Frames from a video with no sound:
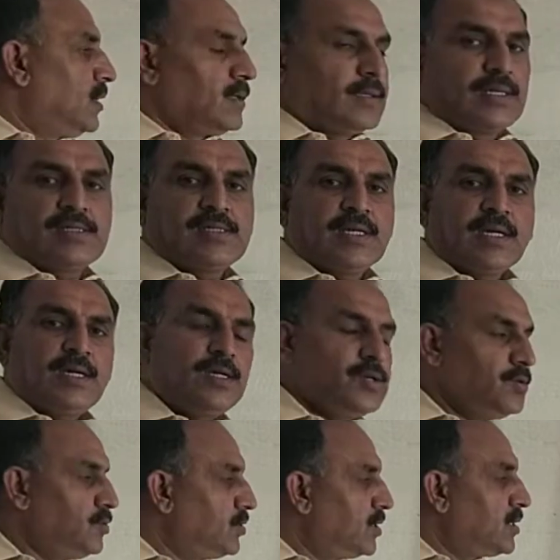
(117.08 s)
The second
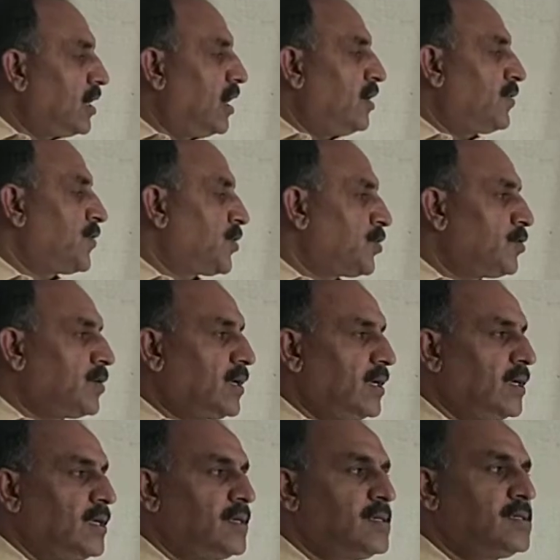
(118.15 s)
usage of should
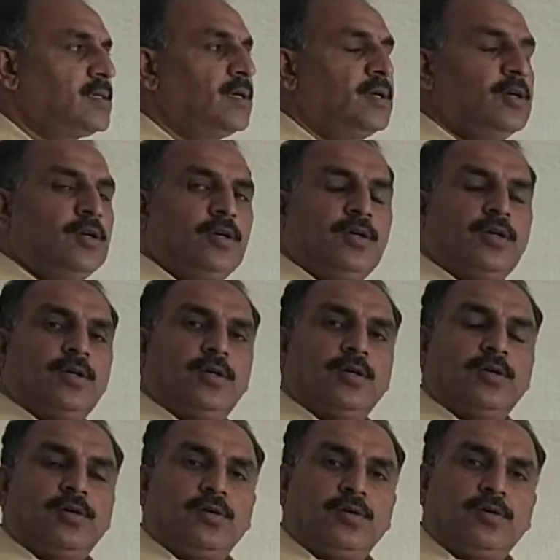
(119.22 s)
is
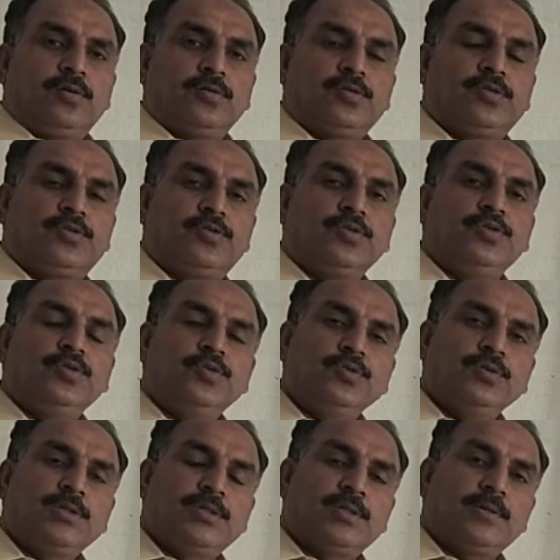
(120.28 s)
to
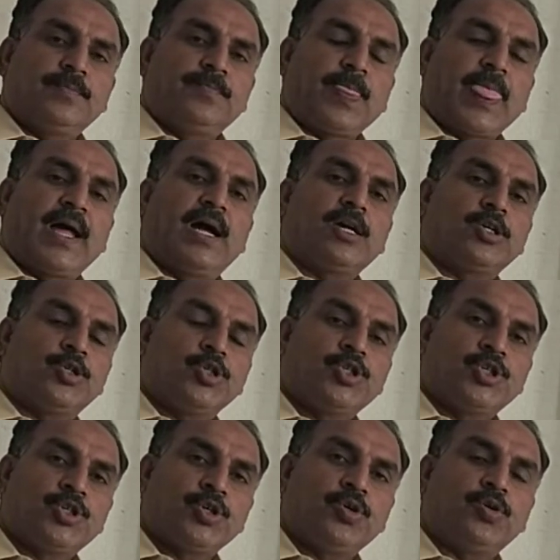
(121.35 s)
use or to
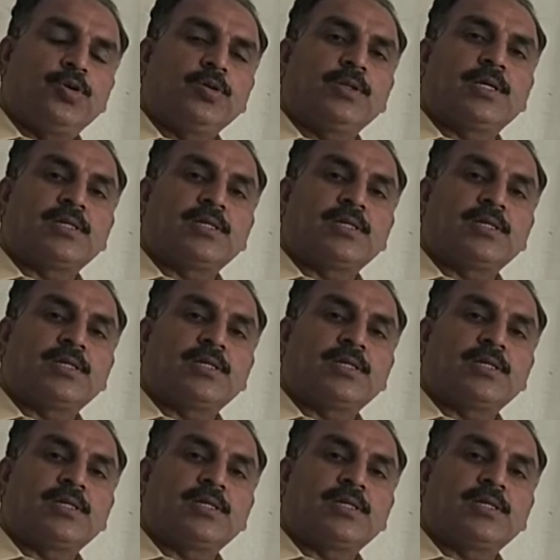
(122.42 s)
show the